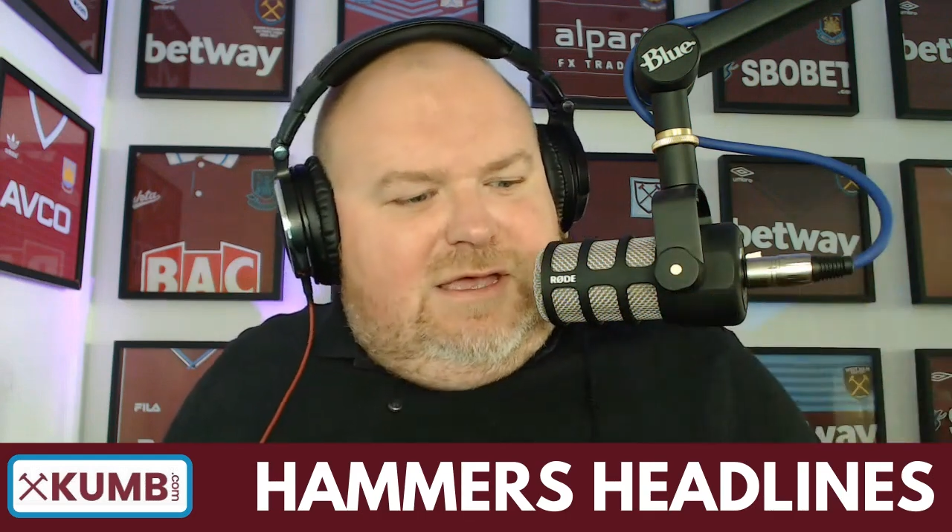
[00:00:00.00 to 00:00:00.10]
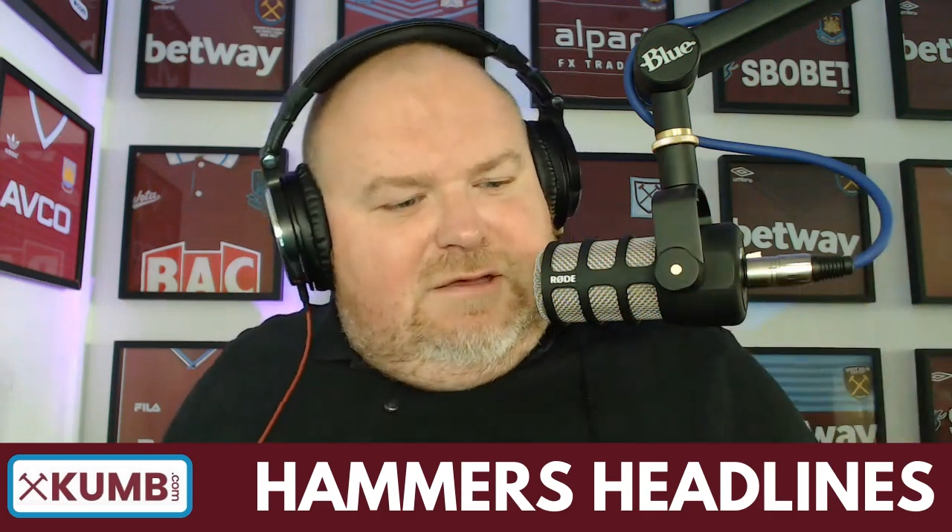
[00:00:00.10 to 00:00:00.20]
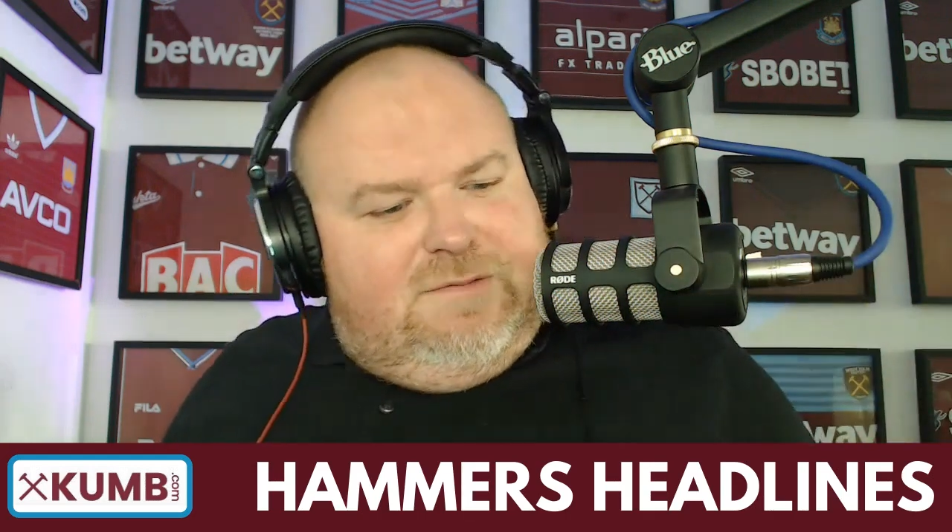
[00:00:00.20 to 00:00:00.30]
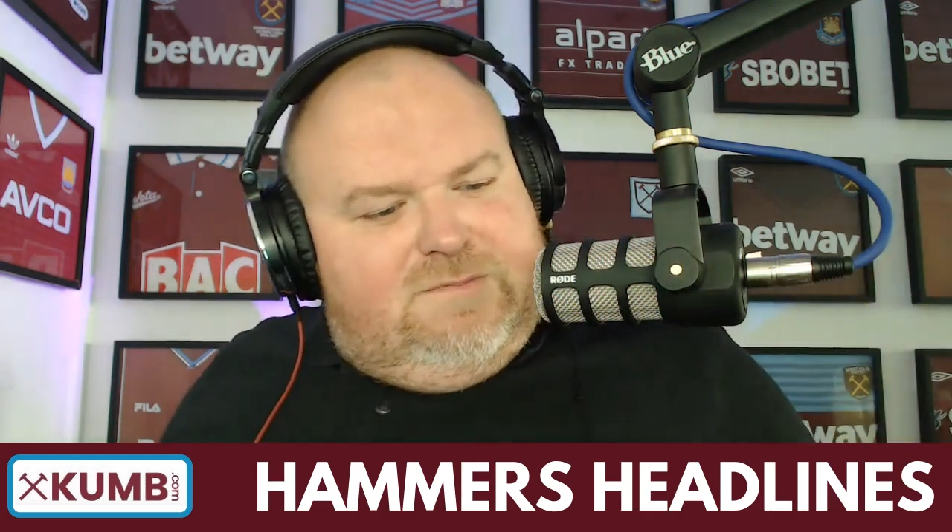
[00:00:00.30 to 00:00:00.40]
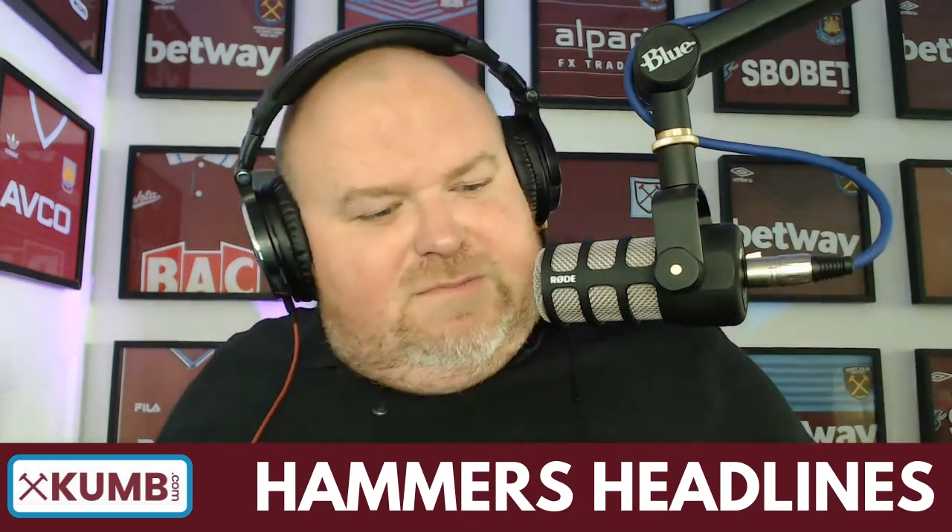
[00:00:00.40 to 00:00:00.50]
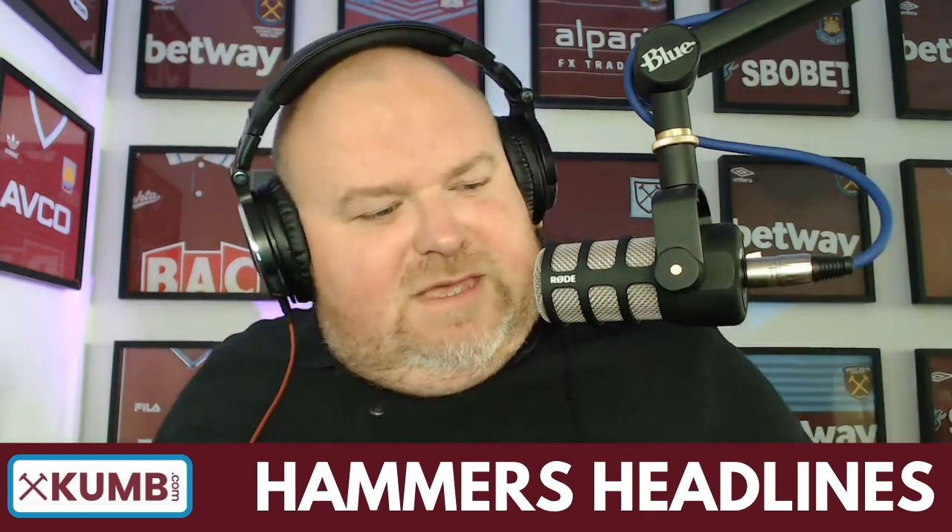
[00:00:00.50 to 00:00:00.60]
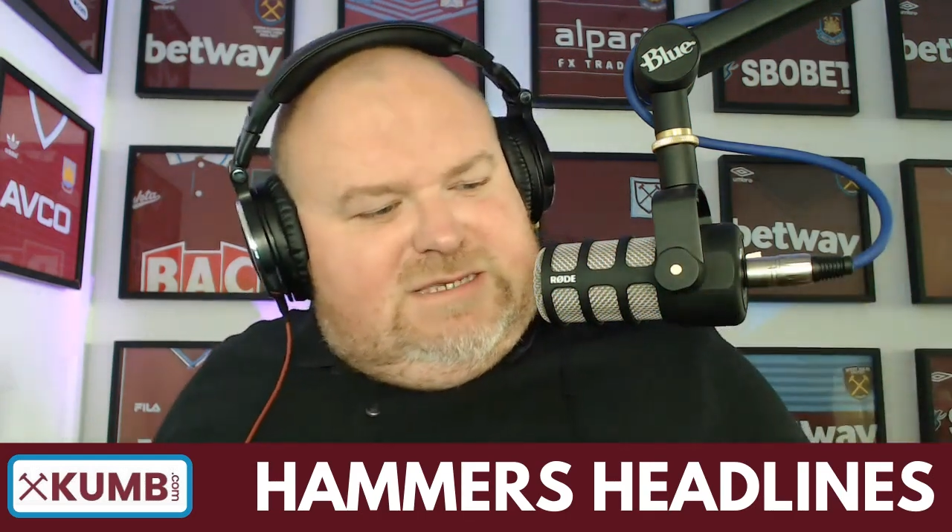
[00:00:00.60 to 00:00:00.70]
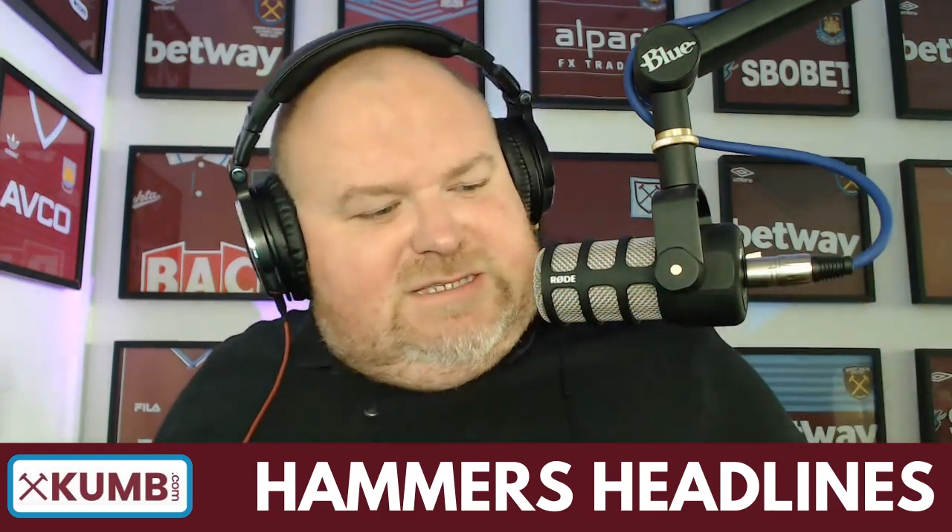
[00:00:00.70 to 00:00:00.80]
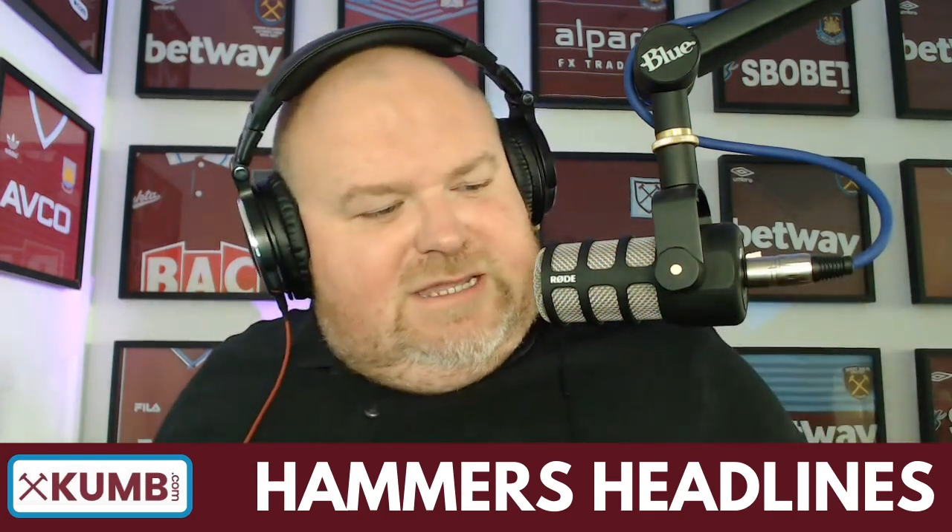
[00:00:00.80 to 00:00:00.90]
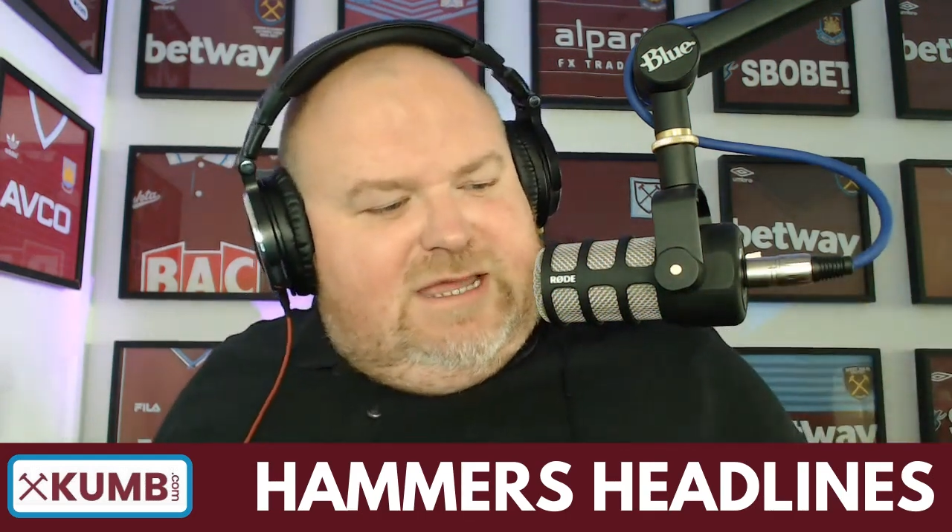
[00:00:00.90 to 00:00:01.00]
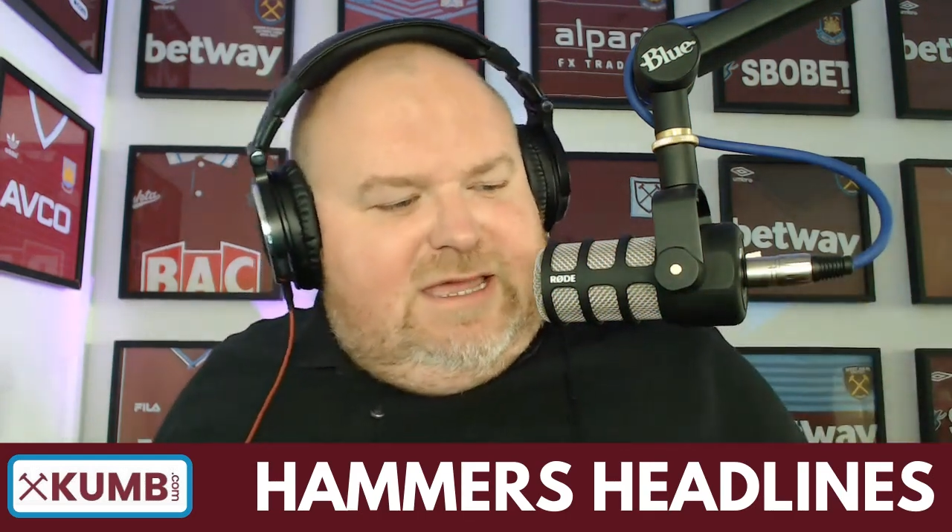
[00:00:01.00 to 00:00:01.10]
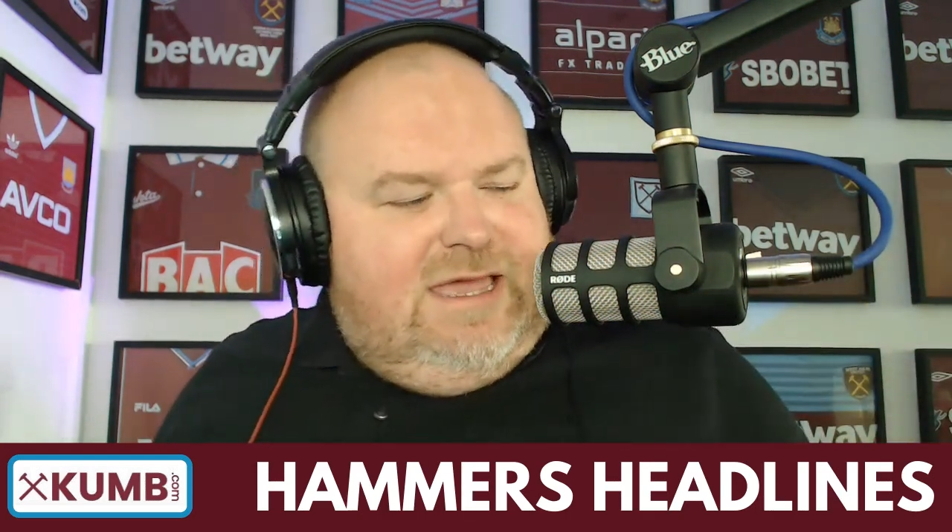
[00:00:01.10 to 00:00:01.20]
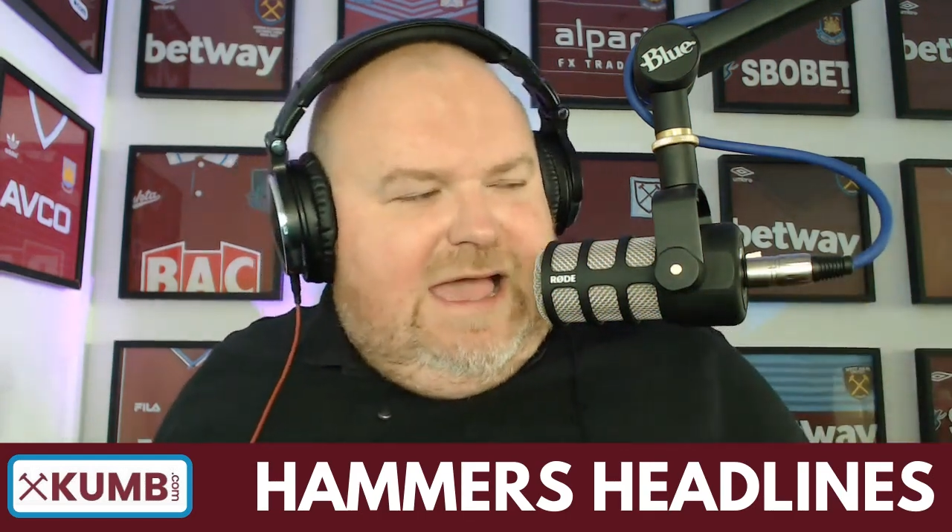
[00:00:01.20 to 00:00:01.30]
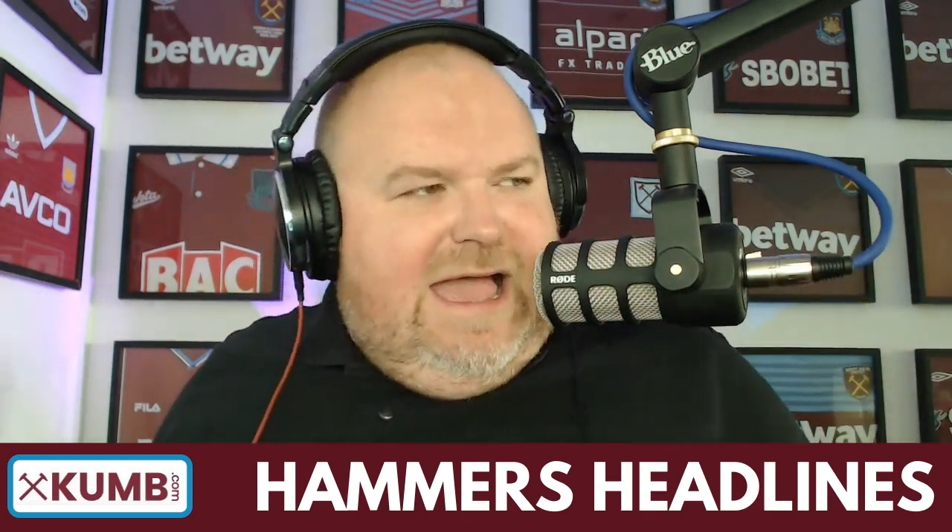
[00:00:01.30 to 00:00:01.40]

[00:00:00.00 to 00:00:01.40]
um, yesterday,